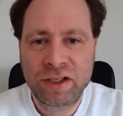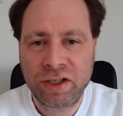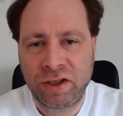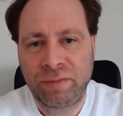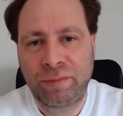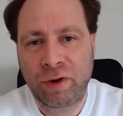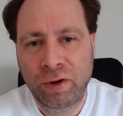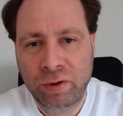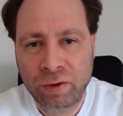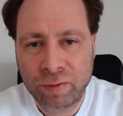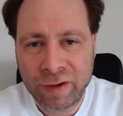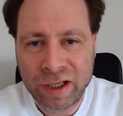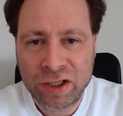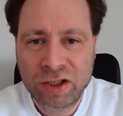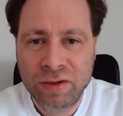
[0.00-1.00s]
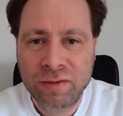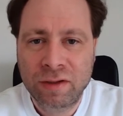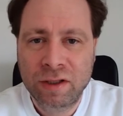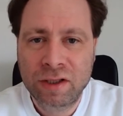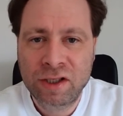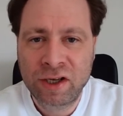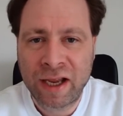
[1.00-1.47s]
to your brokerage
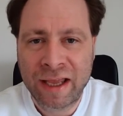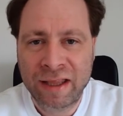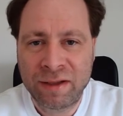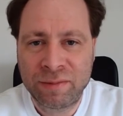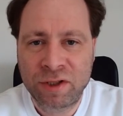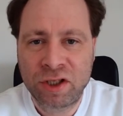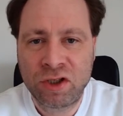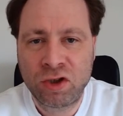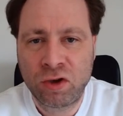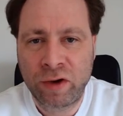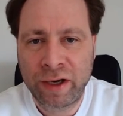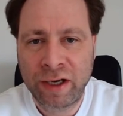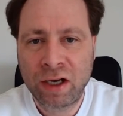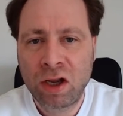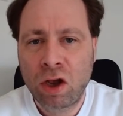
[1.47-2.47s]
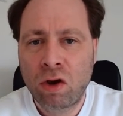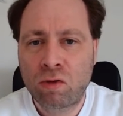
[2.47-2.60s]
to get them to join,